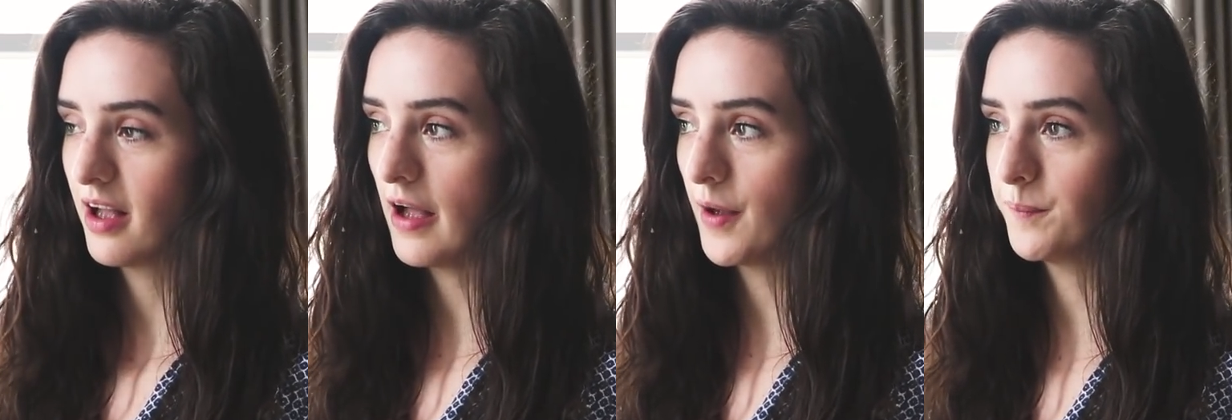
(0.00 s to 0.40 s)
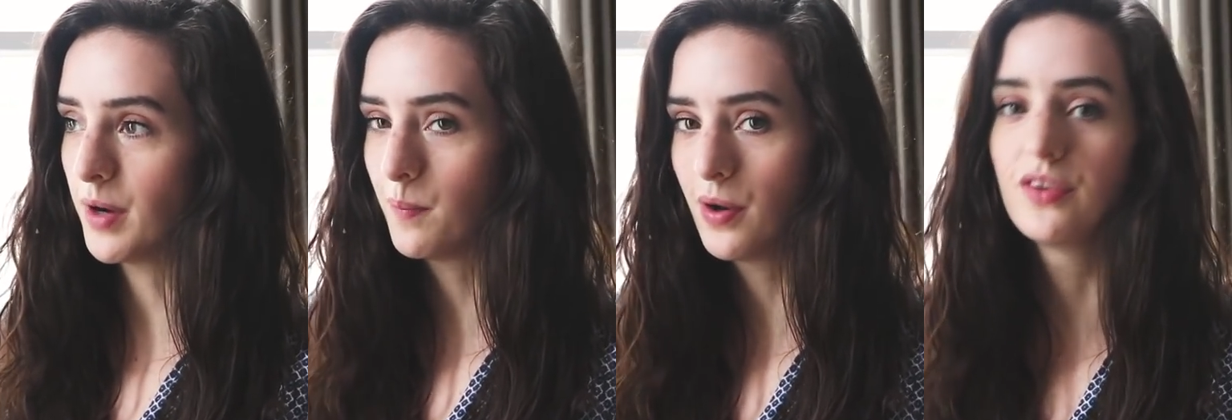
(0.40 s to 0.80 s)
Um,
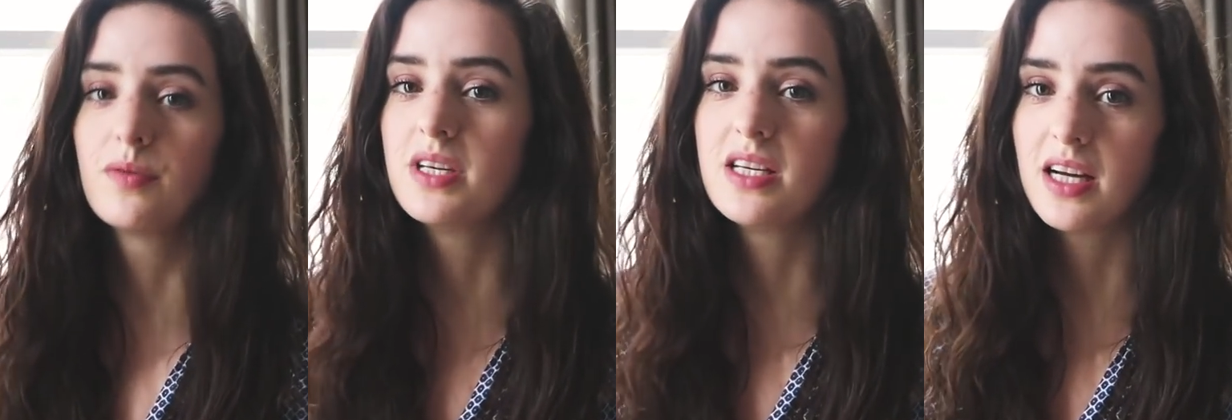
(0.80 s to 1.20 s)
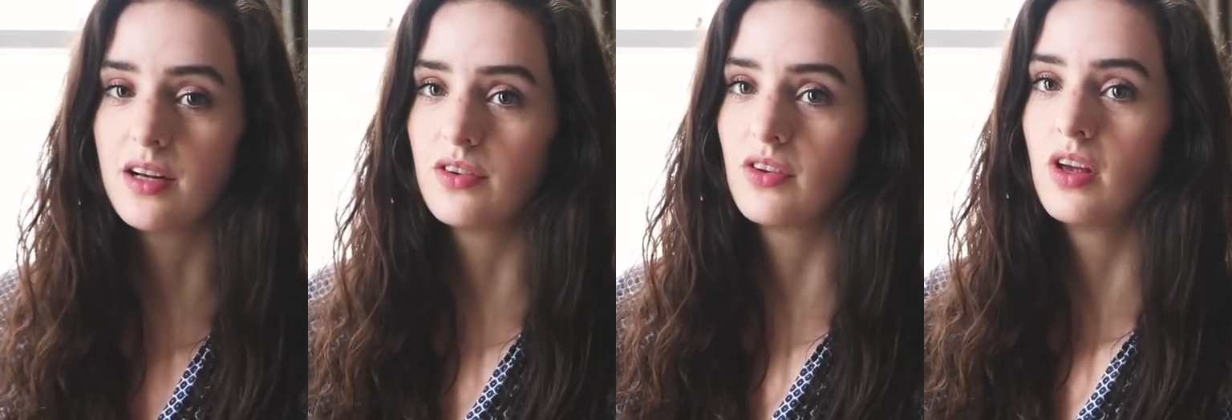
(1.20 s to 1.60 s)
but I'll put some
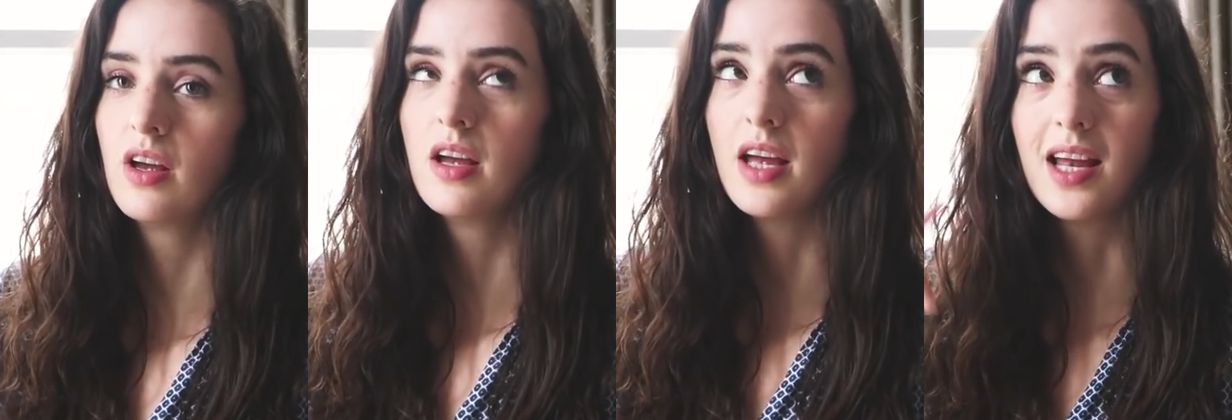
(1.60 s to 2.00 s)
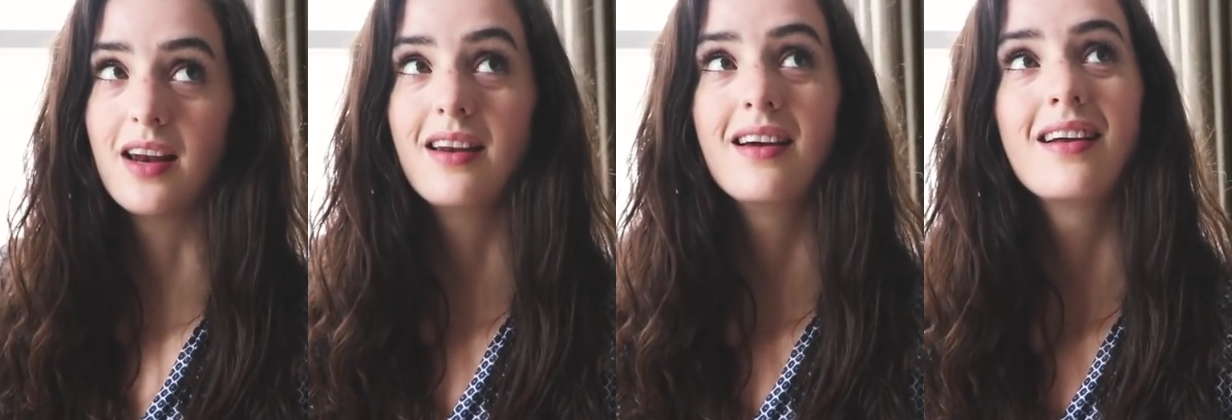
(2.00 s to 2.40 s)
details
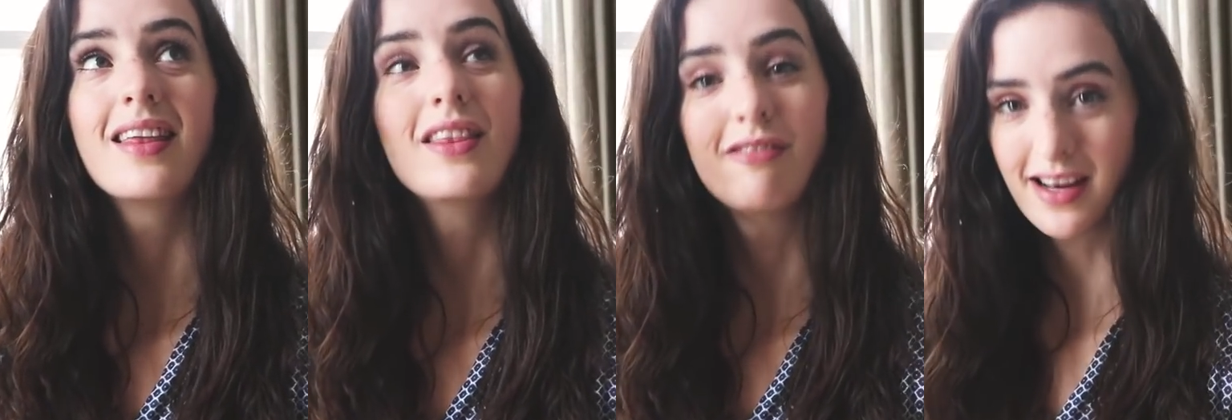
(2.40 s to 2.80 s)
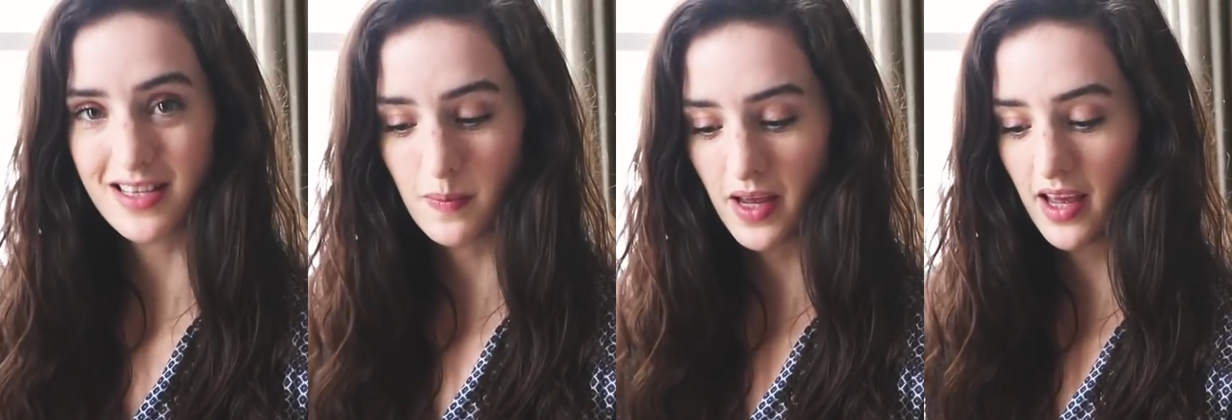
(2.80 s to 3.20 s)
in the
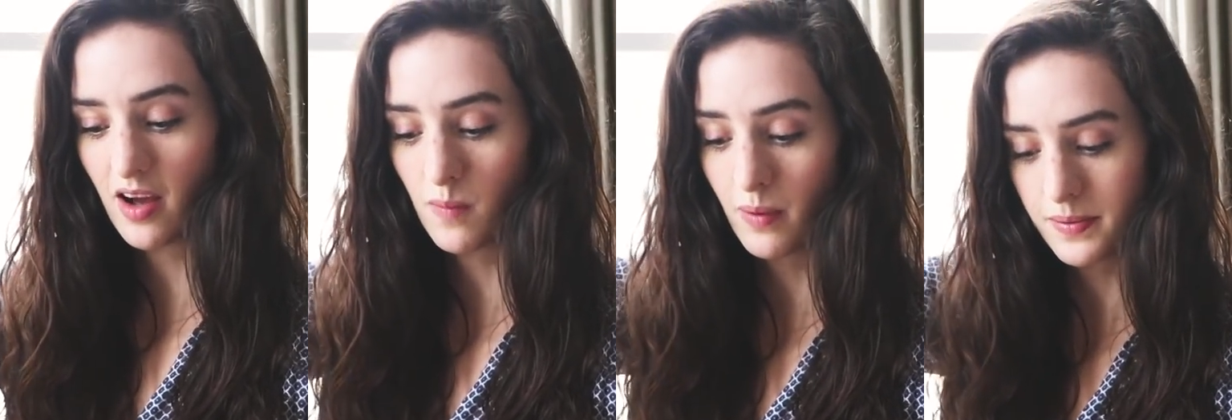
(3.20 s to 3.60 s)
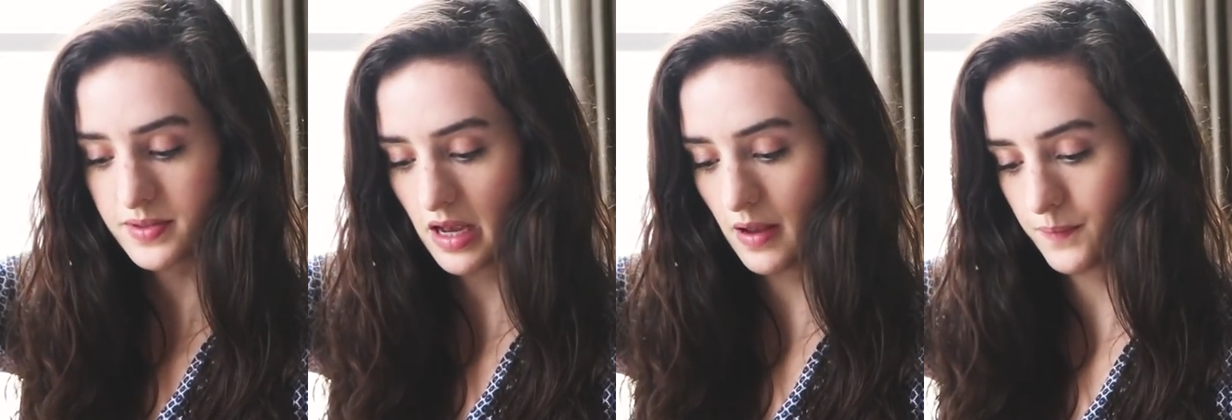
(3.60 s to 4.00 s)
recipe on my
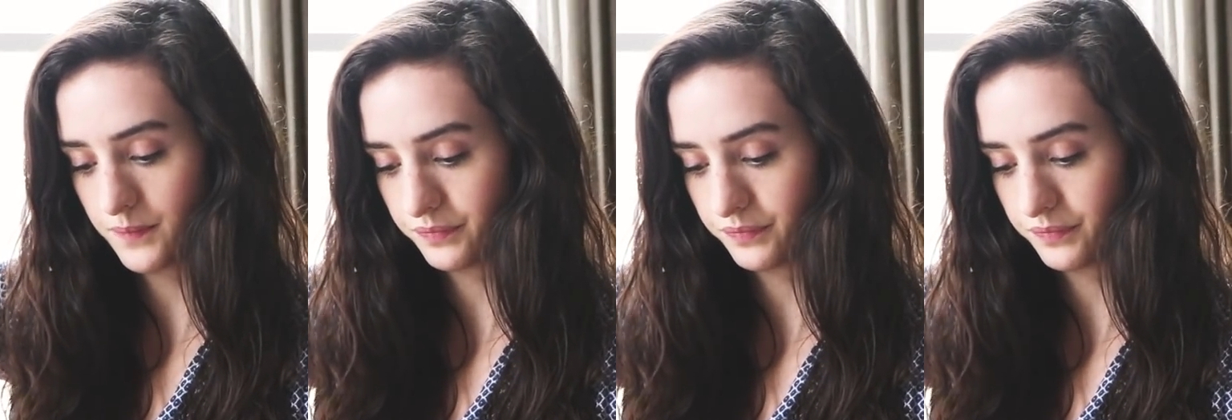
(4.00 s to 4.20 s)
website.